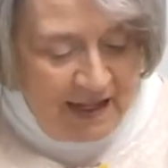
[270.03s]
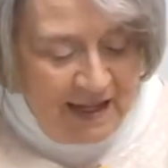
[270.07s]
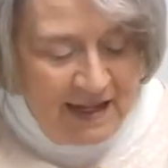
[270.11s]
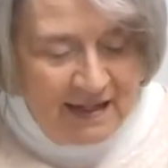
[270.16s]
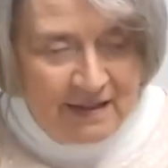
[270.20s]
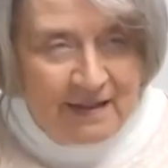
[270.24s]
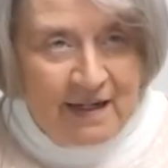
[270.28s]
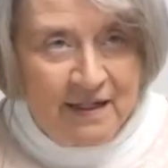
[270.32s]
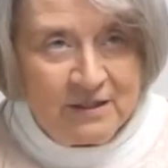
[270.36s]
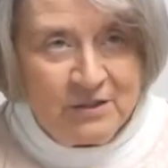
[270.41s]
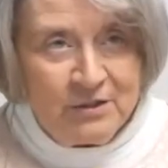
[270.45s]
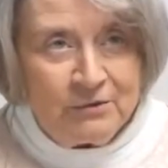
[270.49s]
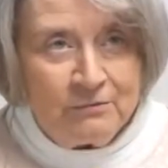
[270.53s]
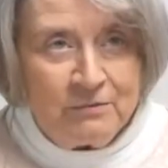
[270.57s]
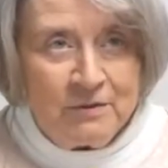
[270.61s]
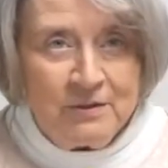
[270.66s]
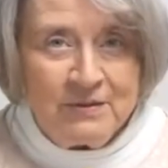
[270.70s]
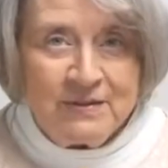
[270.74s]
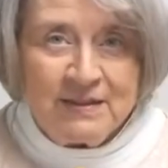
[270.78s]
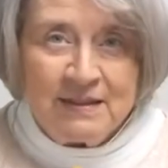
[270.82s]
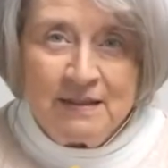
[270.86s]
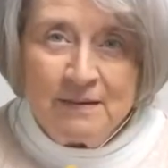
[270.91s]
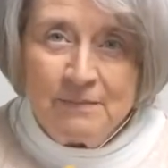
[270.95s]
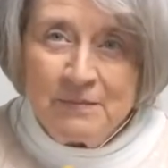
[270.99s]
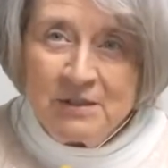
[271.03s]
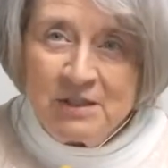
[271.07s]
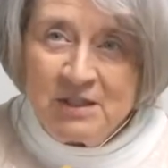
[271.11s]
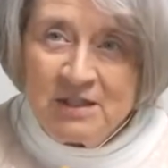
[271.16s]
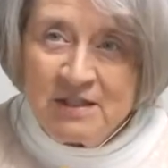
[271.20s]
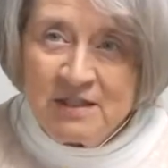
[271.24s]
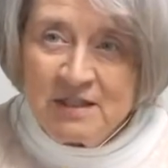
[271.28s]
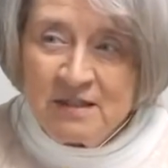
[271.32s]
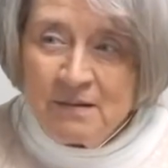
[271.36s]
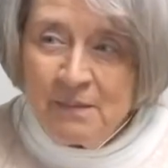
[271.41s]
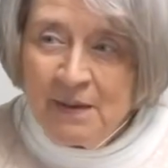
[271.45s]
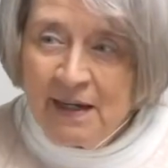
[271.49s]
Now, Jerusalem's
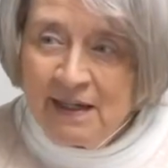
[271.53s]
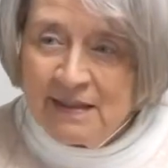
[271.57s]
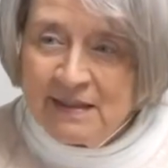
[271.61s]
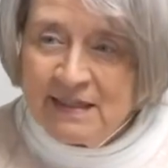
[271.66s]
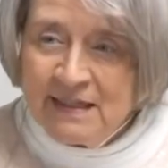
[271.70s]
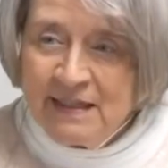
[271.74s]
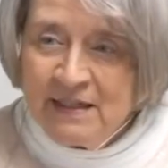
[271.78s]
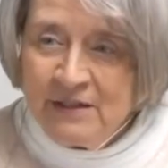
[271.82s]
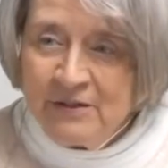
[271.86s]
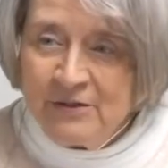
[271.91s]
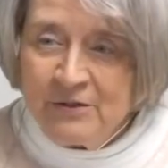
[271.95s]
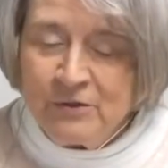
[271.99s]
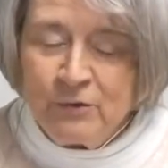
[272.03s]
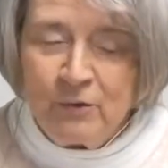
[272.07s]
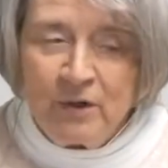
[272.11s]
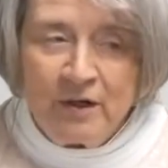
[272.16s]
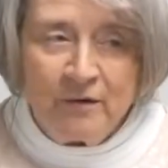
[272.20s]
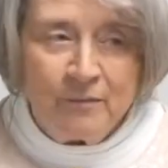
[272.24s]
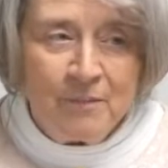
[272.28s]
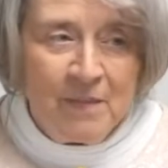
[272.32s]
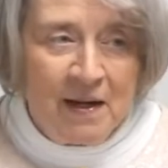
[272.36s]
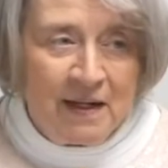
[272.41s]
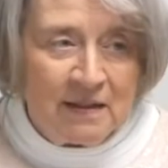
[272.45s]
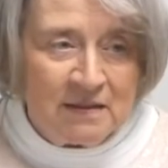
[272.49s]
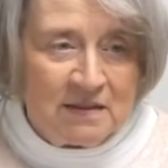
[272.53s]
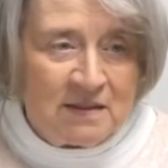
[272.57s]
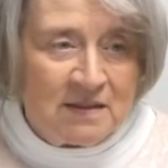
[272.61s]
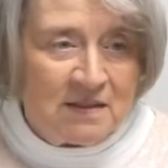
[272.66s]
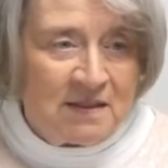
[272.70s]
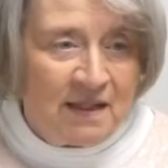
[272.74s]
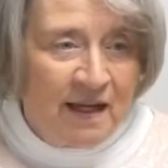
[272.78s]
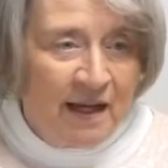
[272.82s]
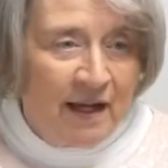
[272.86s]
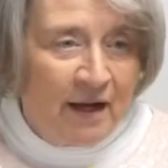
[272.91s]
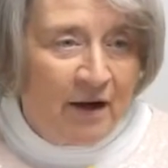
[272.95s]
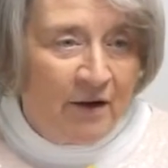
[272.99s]
just about 10 or 12 miles
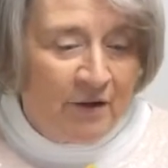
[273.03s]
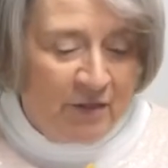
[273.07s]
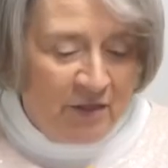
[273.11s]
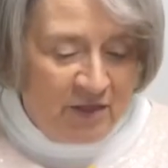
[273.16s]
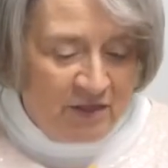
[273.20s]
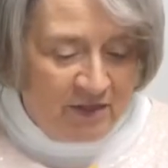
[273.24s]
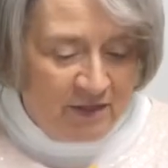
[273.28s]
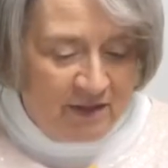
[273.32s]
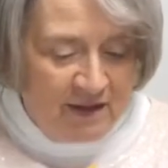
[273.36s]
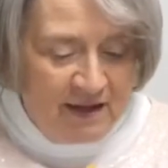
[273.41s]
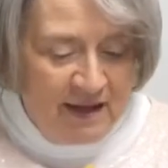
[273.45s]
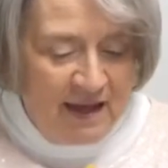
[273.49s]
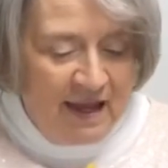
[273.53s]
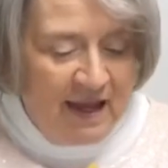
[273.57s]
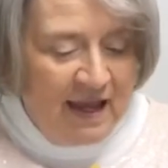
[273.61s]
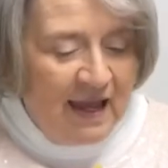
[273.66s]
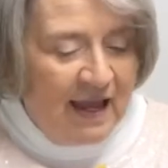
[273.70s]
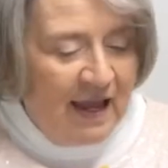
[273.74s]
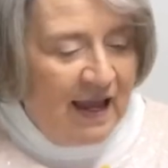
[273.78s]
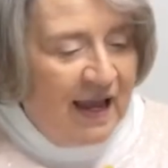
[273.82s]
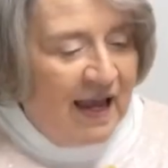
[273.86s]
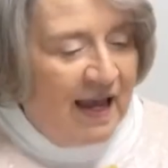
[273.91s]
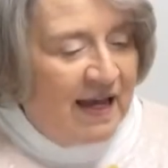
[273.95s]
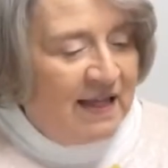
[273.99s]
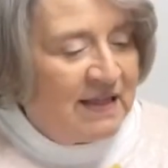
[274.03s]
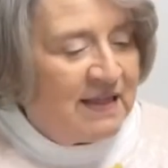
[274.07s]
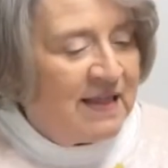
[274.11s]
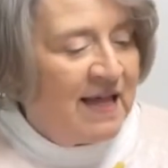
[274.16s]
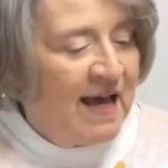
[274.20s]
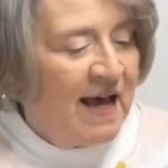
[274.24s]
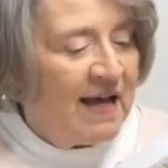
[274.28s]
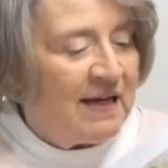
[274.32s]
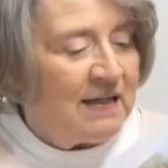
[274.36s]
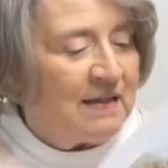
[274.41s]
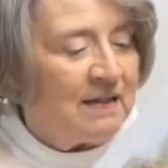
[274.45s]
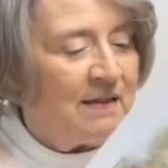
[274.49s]
south, and
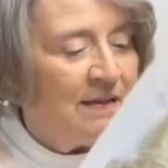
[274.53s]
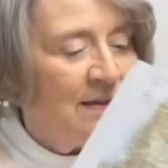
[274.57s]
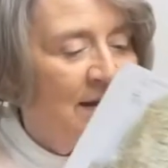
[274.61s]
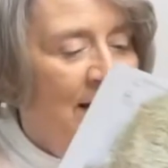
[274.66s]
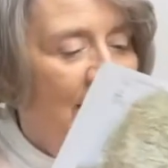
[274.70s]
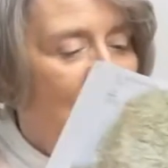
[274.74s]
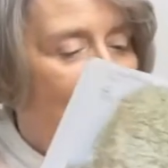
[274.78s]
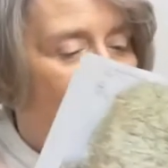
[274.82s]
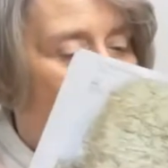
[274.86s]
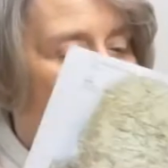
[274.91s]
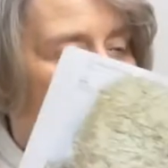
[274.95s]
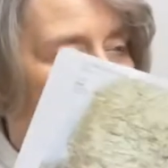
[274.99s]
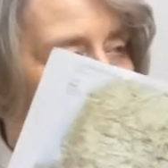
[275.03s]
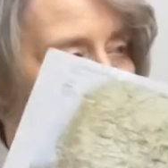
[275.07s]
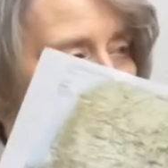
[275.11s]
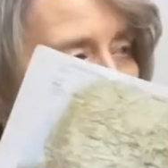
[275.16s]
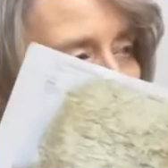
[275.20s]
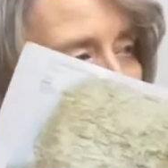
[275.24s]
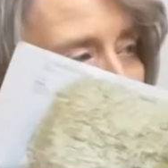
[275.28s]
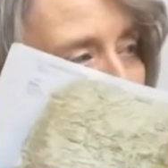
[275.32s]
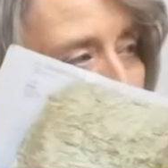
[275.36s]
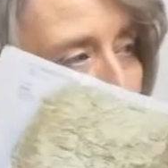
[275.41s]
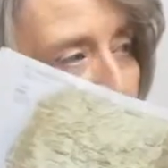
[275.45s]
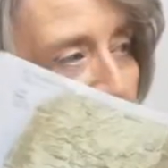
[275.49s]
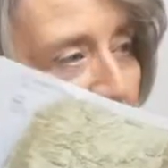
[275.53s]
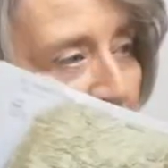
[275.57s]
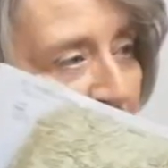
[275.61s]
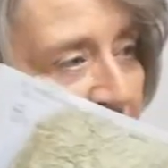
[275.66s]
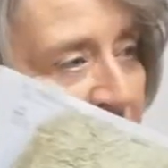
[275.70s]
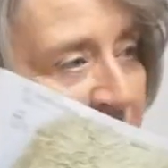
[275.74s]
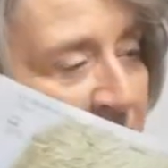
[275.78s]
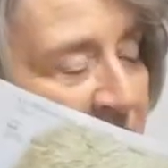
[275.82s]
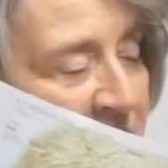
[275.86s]
that body of water